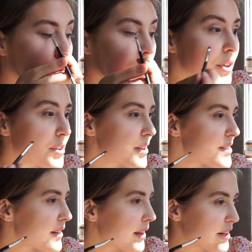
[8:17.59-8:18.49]
which
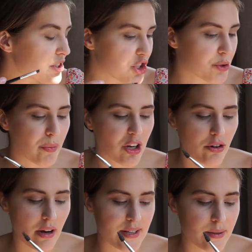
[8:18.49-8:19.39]
doesn't like
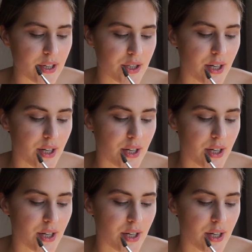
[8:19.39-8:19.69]
smear as much